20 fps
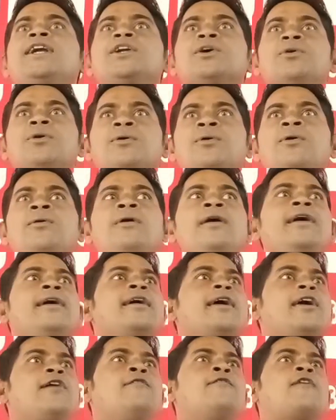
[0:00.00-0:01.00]
I do
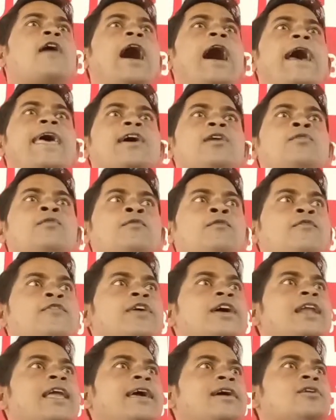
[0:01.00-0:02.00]
if I am
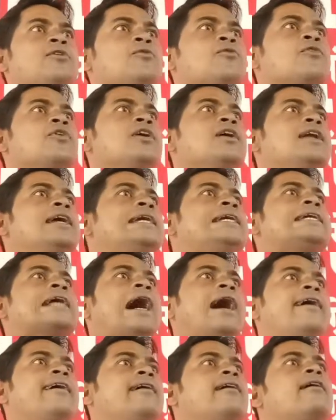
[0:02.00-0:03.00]
feeling really
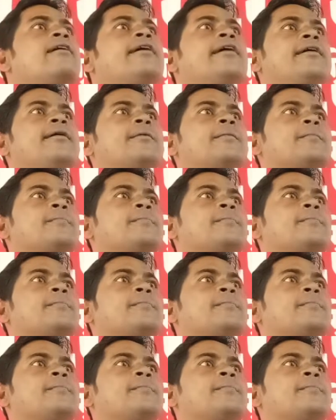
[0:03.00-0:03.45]
tired?